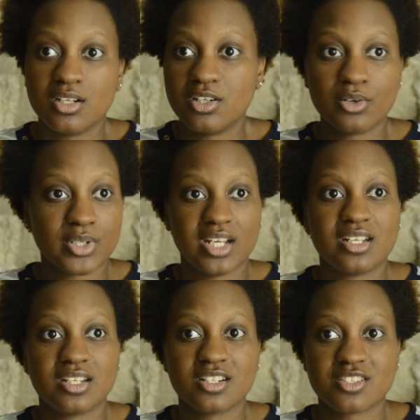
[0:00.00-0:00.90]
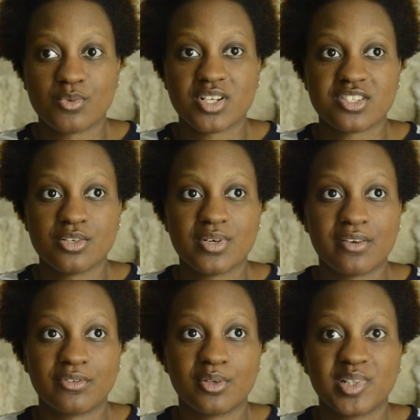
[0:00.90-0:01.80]
no cakiness
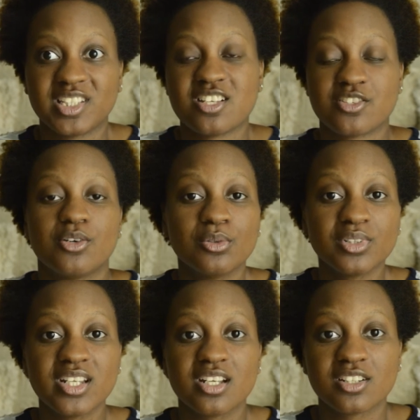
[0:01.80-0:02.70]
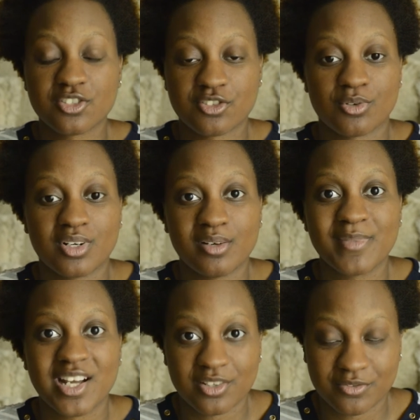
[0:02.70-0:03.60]
whatsoever, but that's only in the short
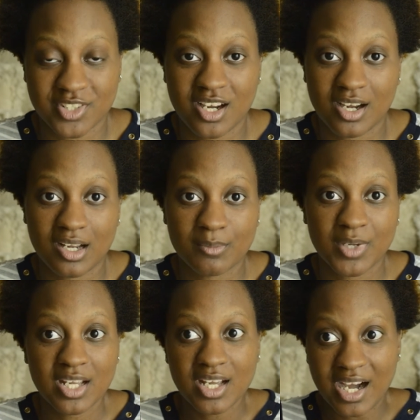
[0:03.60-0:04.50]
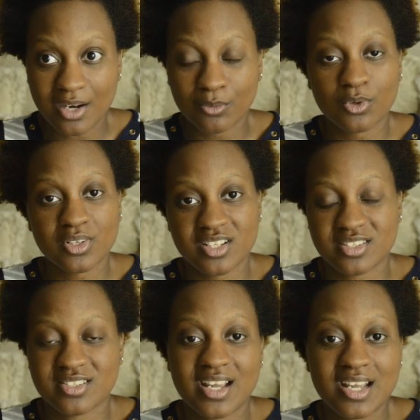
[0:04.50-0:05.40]
amount of time. I wore
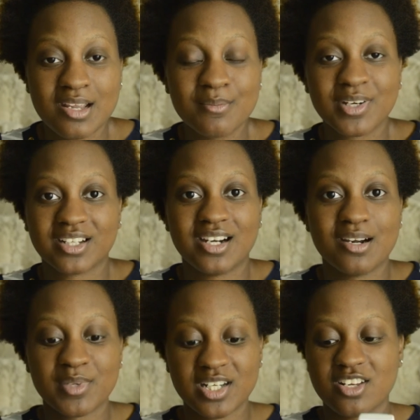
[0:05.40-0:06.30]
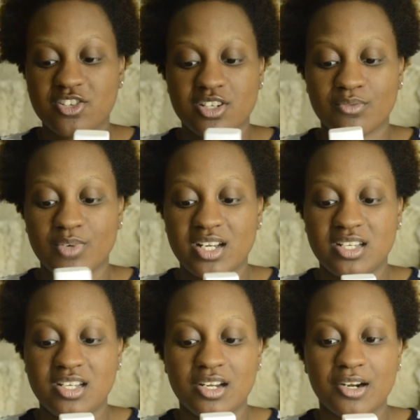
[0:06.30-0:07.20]
the same combination
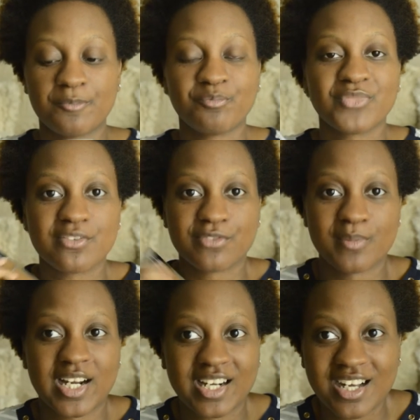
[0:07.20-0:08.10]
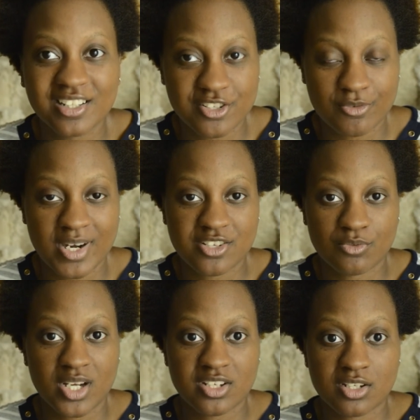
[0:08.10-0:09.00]
right here for my college
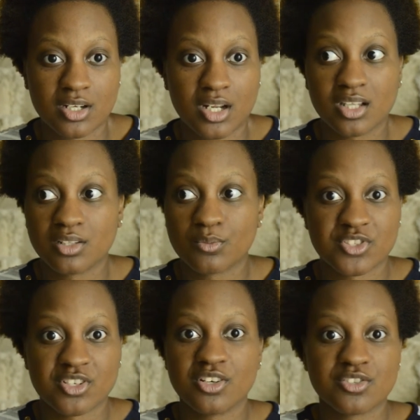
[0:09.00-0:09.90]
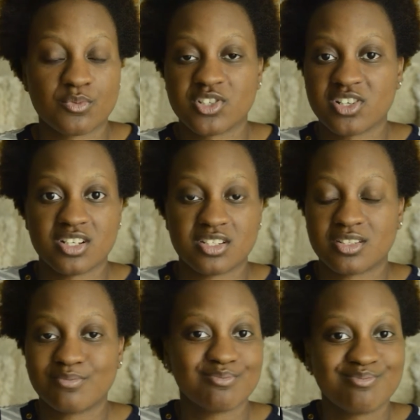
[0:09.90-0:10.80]
graduation, and the results were
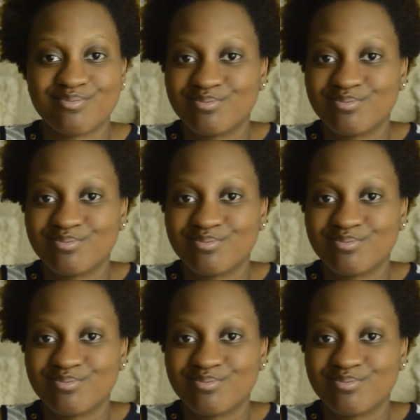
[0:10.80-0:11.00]
just